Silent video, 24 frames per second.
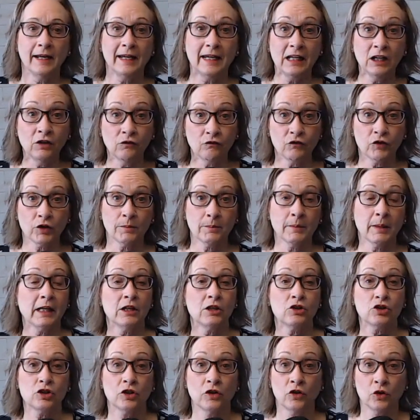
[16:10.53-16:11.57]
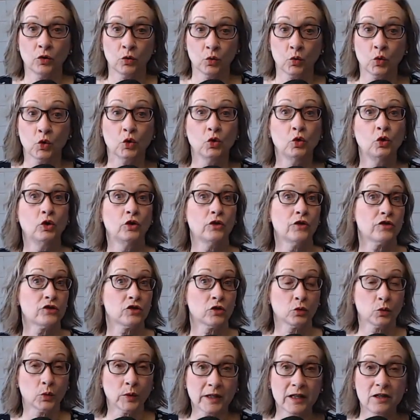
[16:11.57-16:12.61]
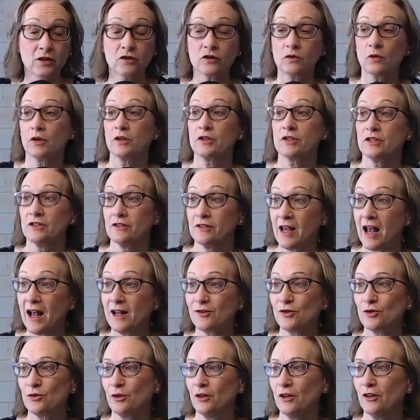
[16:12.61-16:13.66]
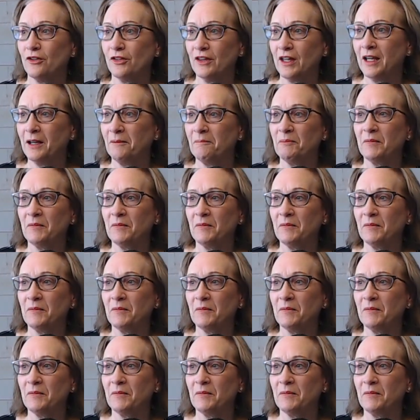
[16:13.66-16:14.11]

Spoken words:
information, the rules, the resources, that sort of thing.